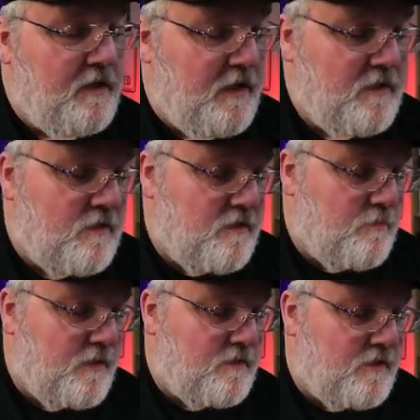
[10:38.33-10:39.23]
and go to the
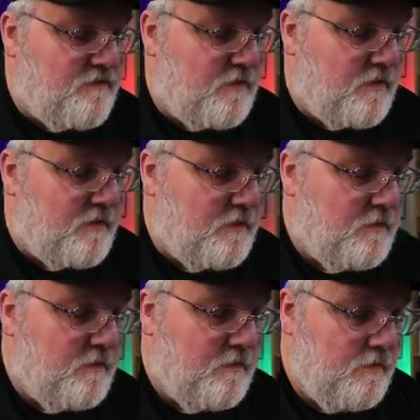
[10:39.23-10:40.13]
real difference.
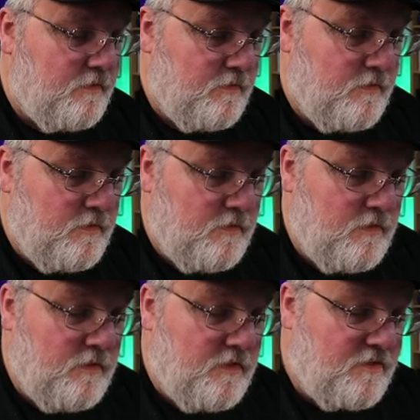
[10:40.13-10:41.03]

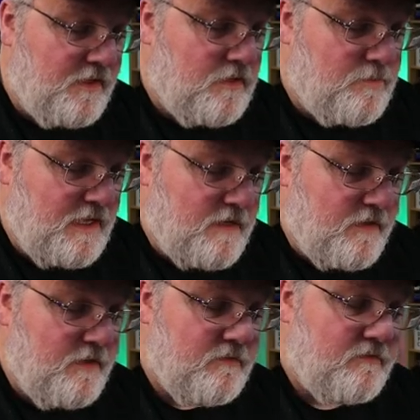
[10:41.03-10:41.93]
Single
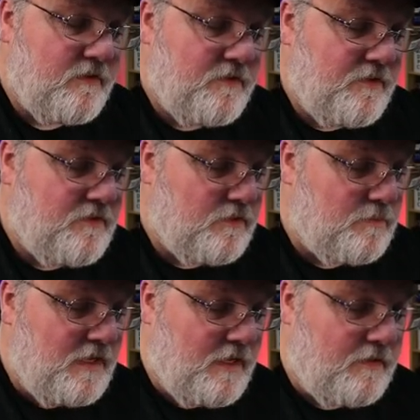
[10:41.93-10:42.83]
battery versus
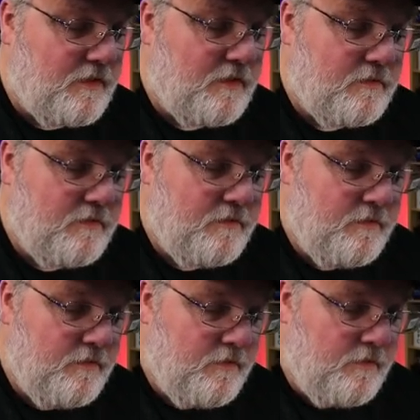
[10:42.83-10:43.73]
dual battery.
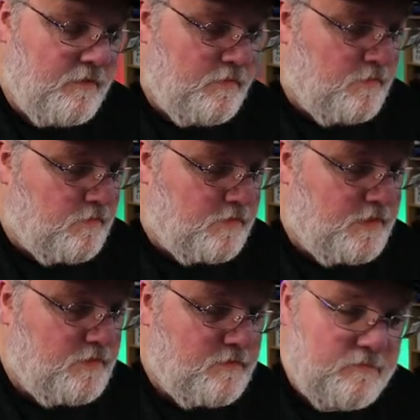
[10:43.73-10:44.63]

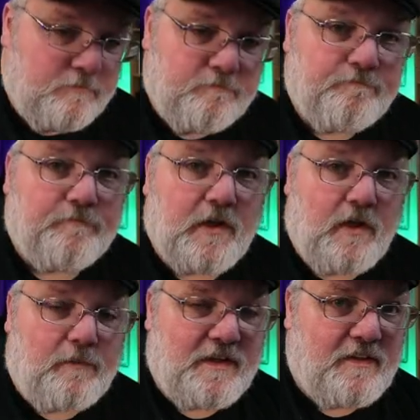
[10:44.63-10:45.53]
Well,
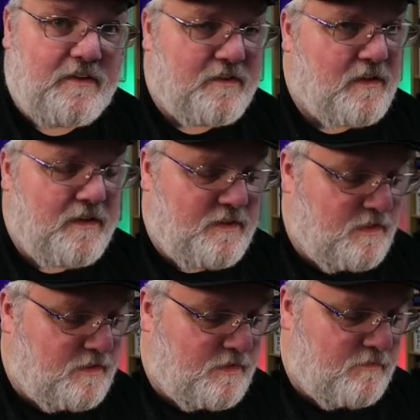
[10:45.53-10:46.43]
common sense is gonna
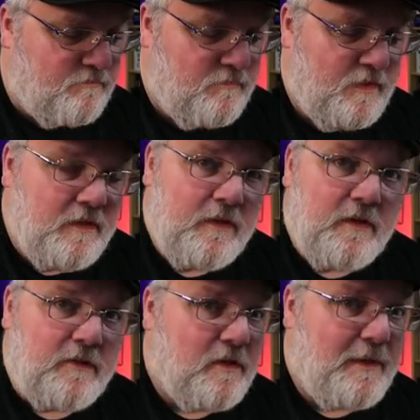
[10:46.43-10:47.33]
tell you,
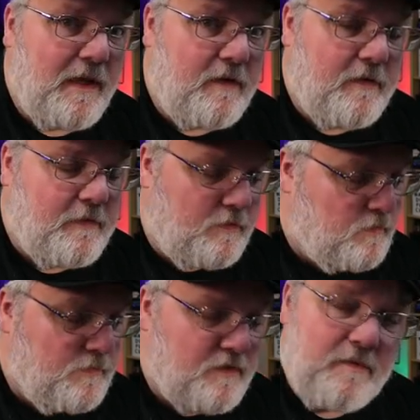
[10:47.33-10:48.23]
two batteries are
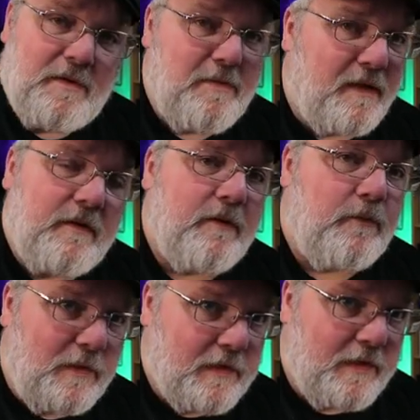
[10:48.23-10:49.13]
always gonna be better
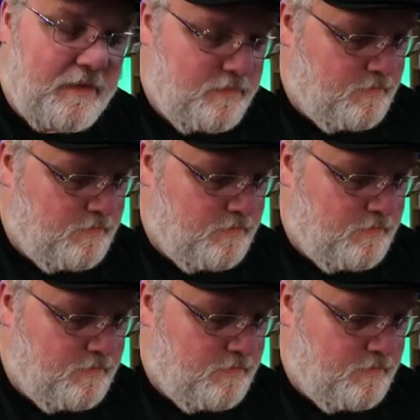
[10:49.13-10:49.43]
than one.